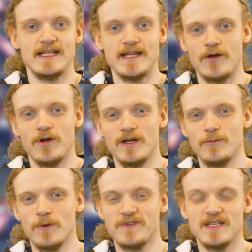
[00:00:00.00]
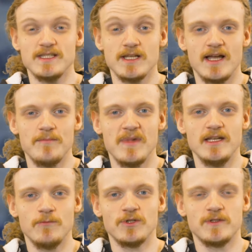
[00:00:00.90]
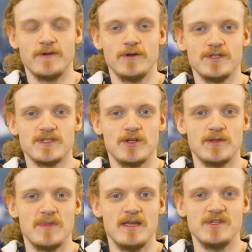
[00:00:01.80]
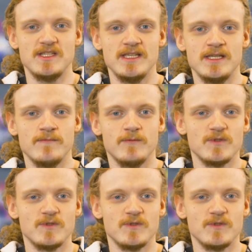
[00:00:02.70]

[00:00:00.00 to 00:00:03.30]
Now, with this, I mainly want to focus on maybe the